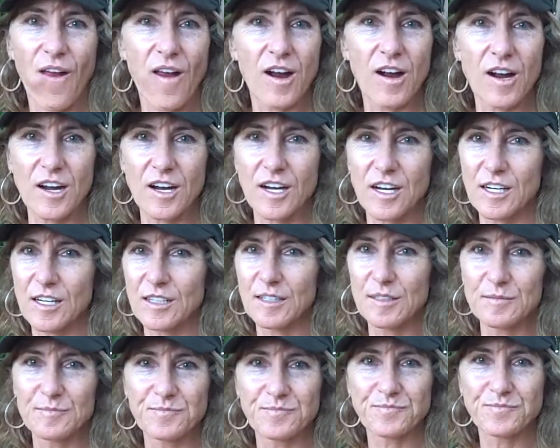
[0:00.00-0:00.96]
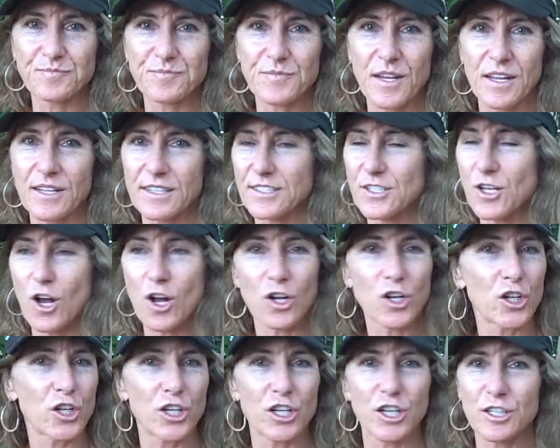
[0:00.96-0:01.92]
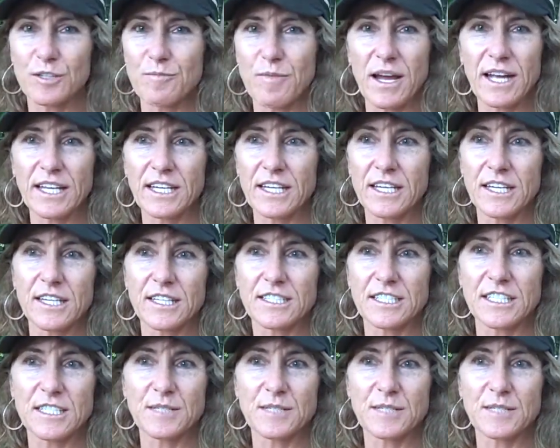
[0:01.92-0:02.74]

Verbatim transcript: So everything's um, good. It's all good. My kids,